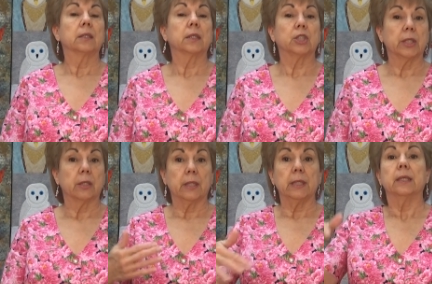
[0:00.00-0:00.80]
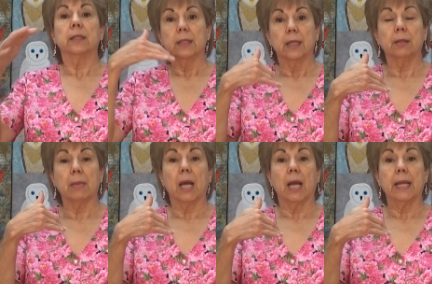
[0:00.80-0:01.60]
to Jerry and
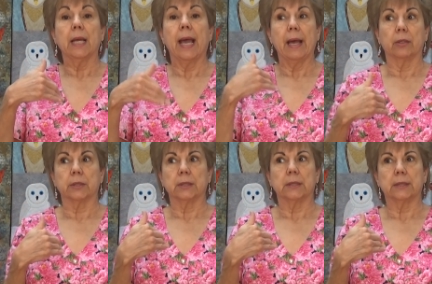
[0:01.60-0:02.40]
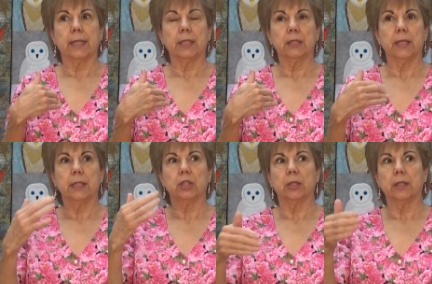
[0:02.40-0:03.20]
my house. Is that how you say
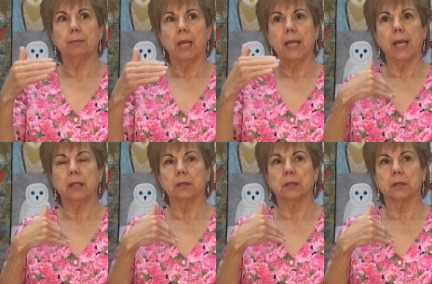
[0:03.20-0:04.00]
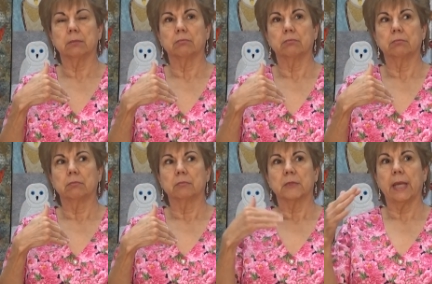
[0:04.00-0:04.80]
it? Jerry and my house?
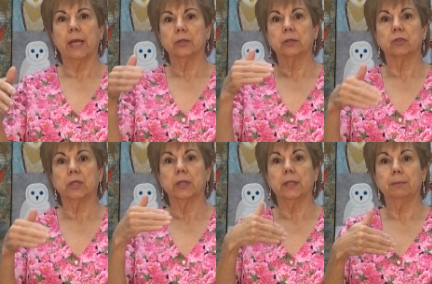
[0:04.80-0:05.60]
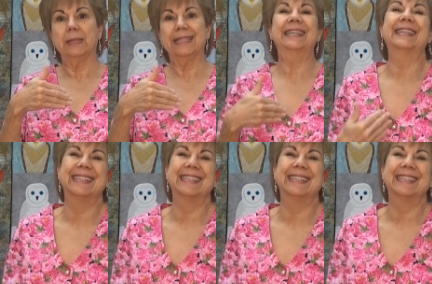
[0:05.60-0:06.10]
The house of Jerry and me?